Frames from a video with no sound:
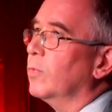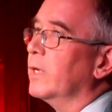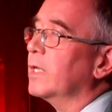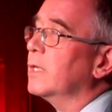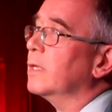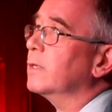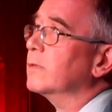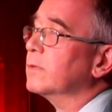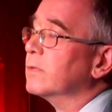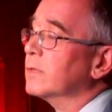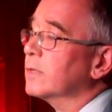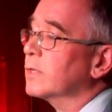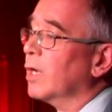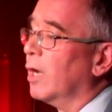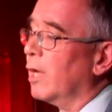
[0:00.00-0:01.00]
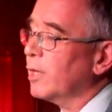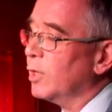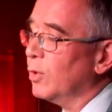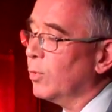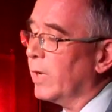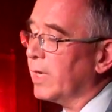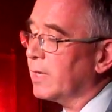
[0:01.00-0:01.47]
We'll call
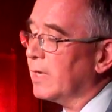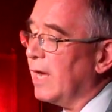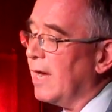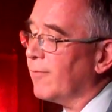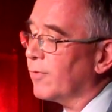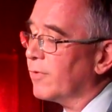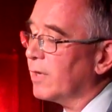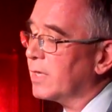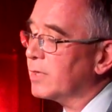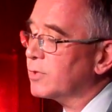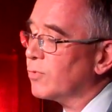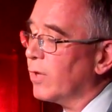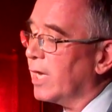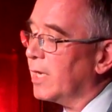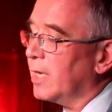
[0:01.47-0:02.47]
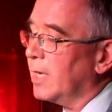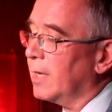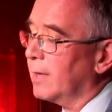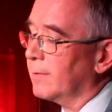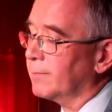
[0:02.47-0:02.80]
you when everything is ready.